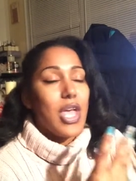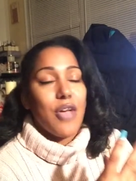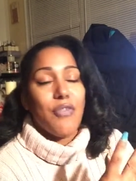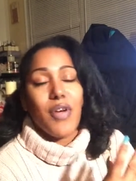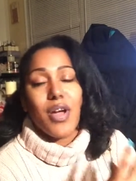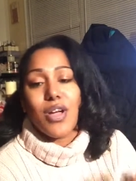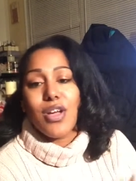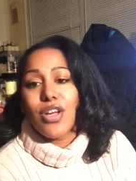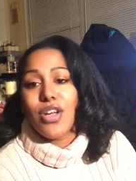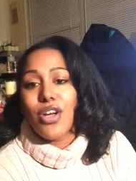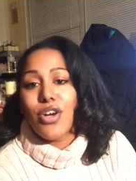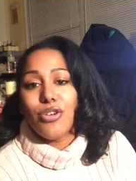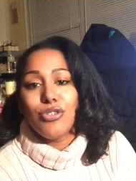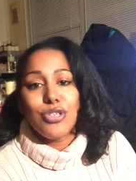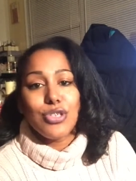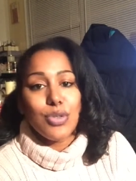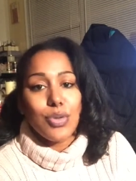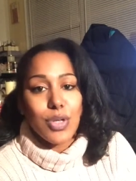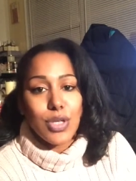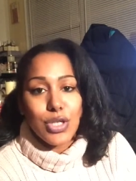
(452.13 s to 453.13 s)
If I could go
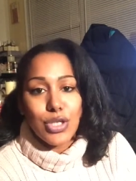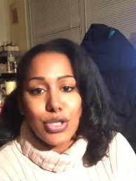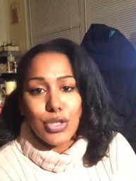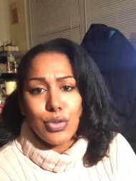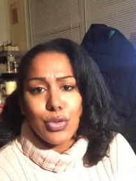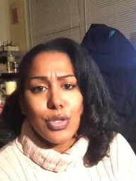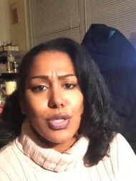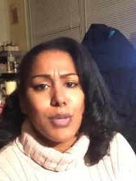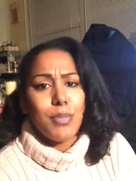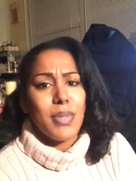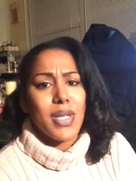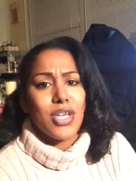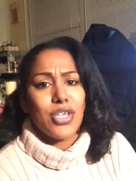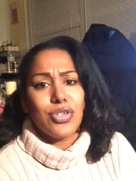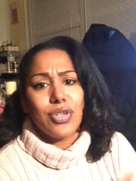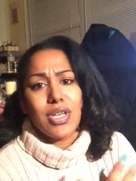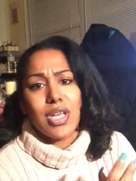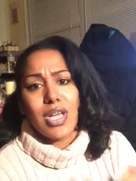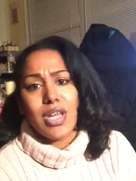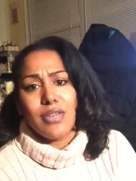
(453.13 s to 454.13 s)
door to door and make
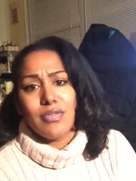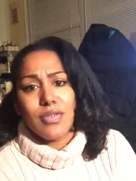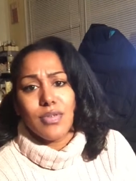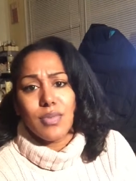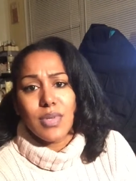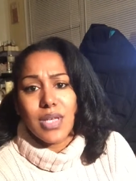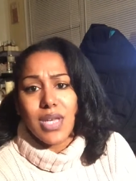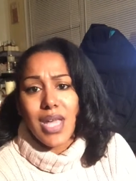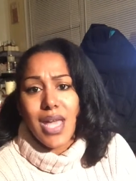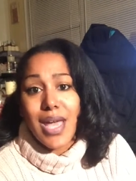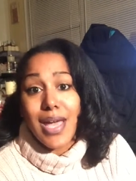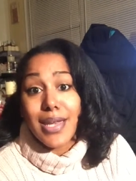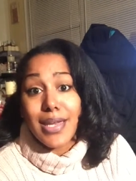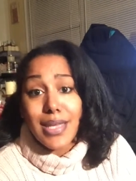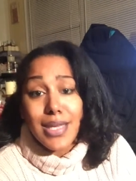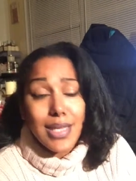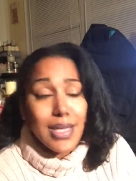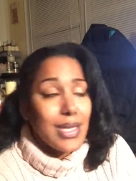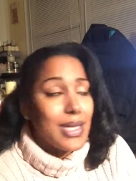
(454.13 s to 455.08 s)
sure that everyone had